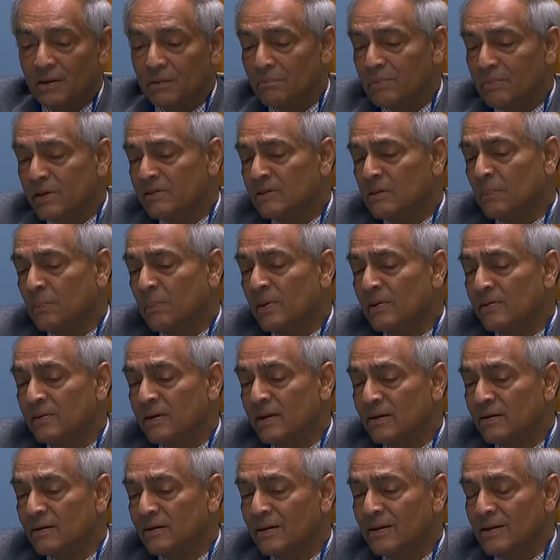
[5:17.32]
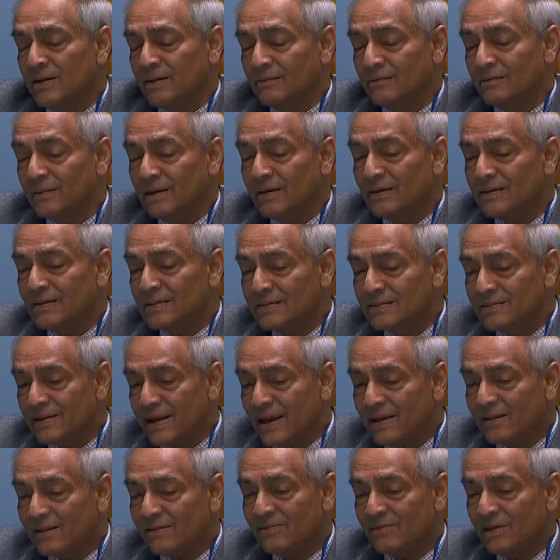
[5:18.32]
Mr. President, the
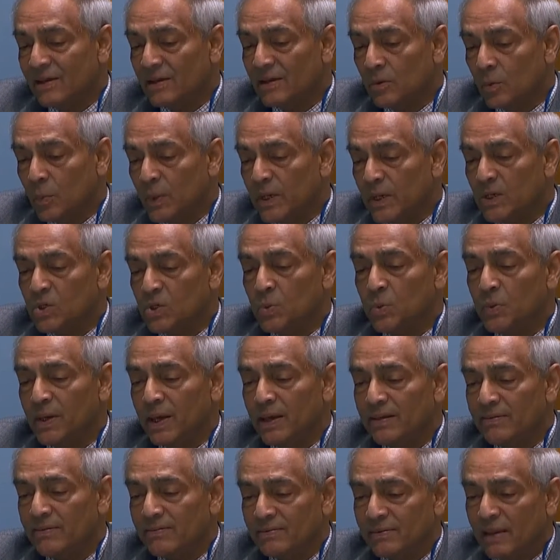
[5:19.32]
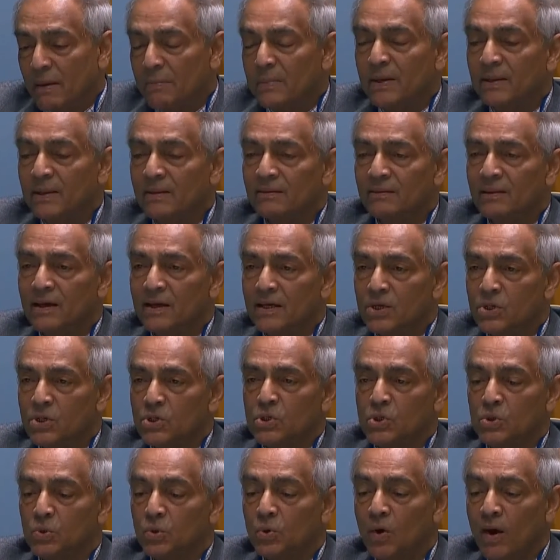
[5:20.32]
context in which we examine the
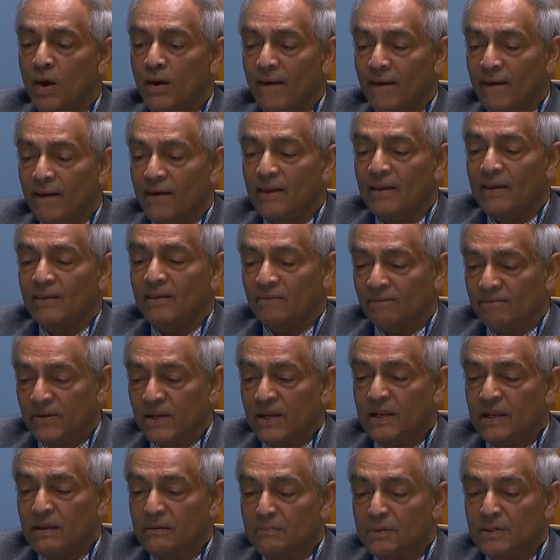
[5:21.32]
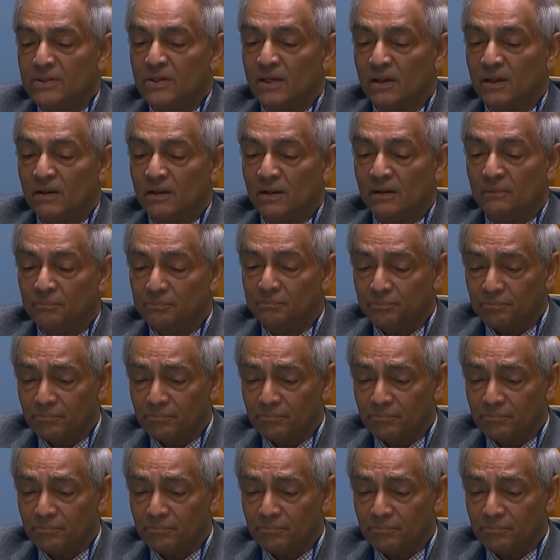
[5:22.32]
issue is very material.